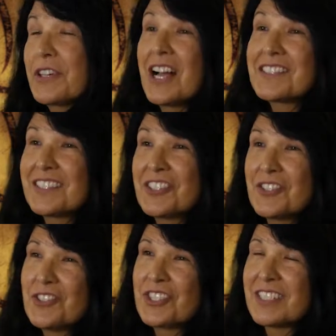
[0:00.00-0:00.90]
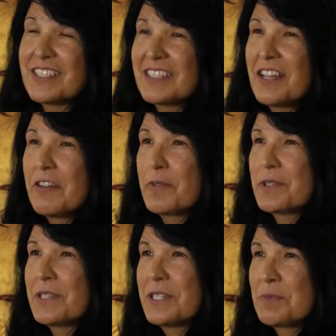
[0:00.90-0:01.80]
The Constitution itself
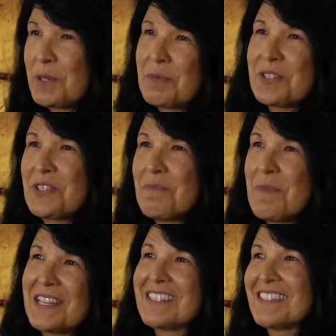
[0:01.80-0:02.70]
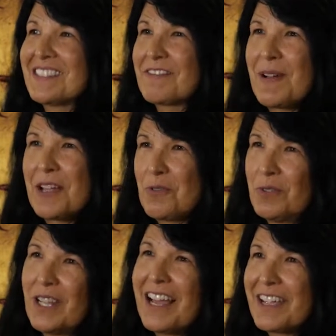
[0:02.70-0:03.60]
is pretty much the basis of my whole
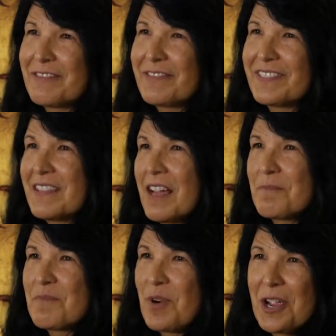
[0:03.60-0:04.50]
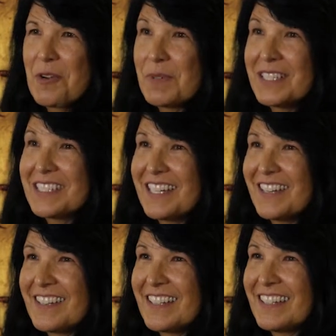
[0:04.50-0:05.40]
life. I'm prior
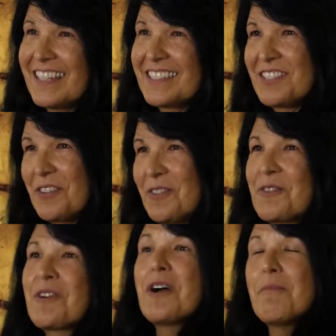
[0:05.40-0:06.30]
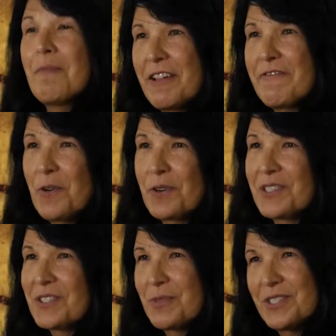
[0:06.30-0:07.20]
military, and so my
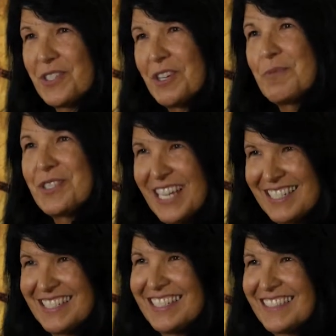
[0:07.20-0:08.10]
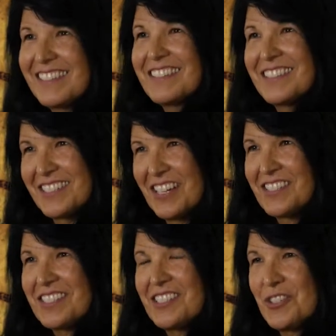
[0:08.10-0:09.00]
focus was on protecting this
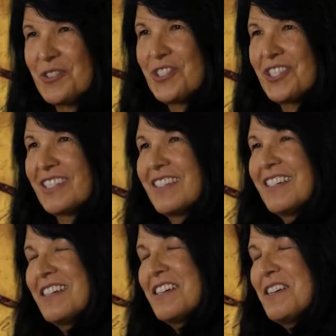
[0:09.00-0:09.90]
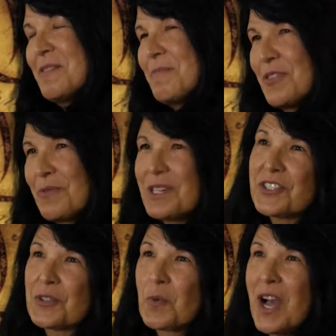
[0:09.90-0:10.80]
Constitution. But the
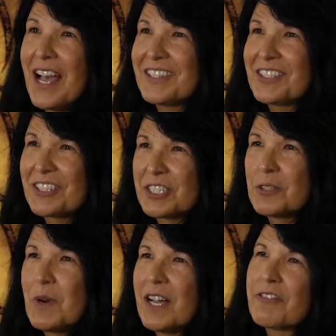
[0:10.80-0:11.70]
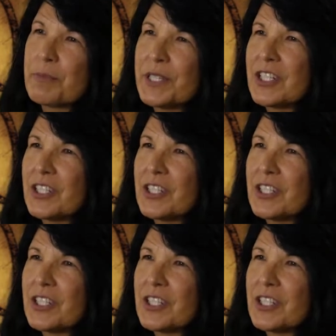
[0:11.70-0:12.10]
reason why it took a little while for me to